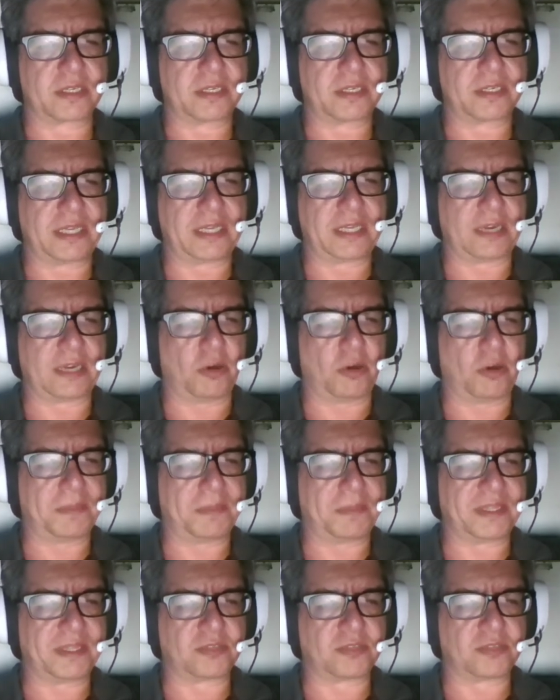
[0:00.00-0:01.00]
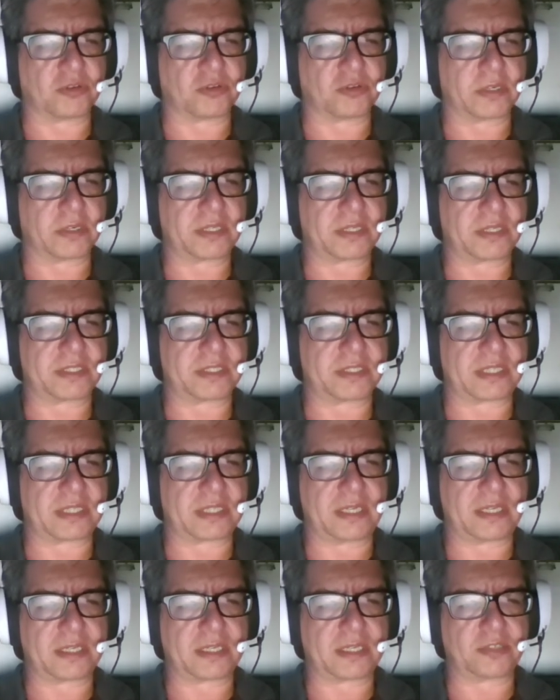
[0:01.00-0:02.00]
He opened the drawer at the
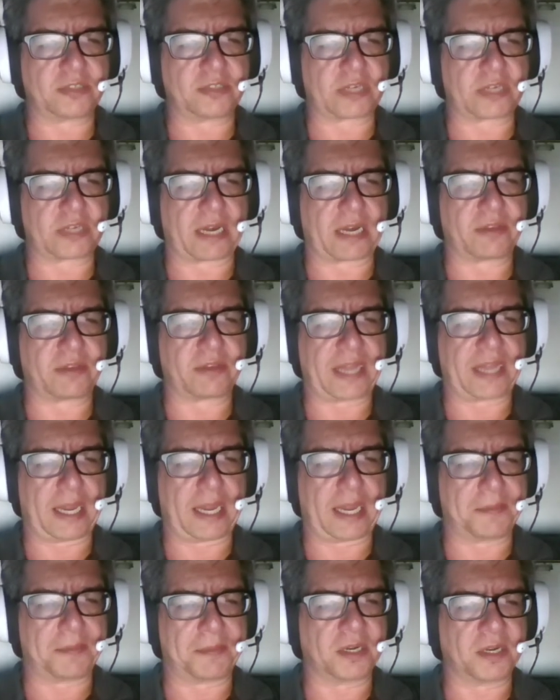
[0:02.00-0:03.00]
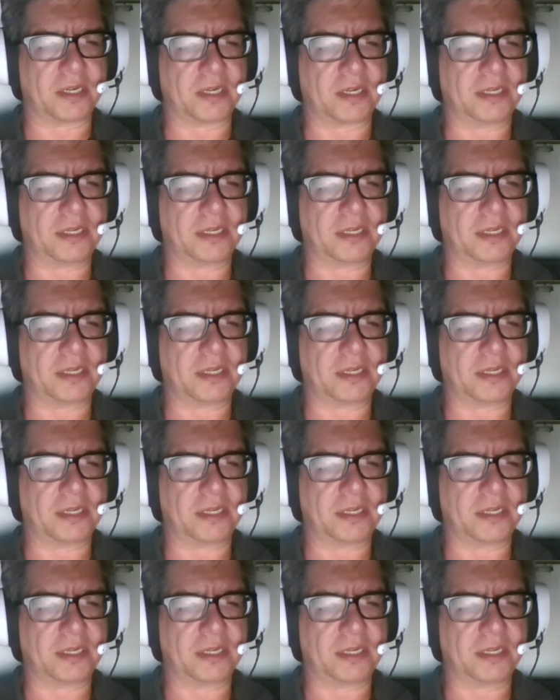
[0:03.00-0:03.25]
sink and took out the hammer.